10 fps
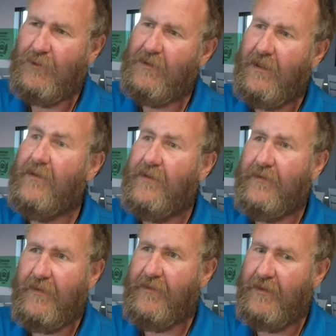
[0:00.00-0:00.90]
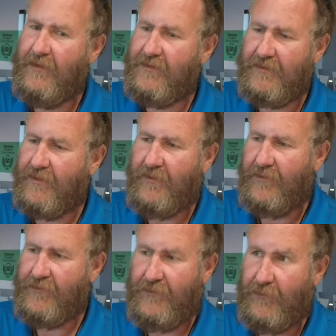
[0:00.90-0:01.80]
Well, and the thing is, is there's
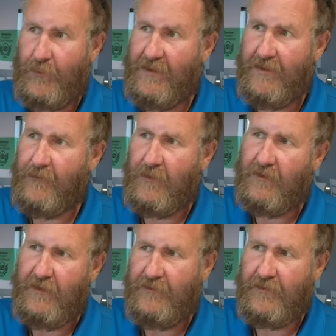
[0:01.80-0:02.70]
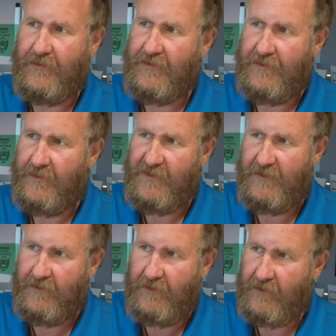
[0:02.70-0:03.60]
three different electrical systems in
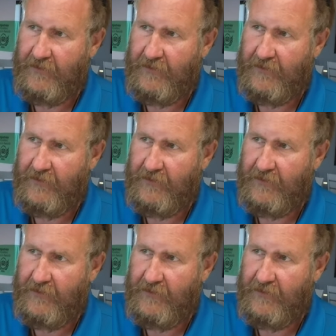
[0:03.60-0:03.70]
an RV.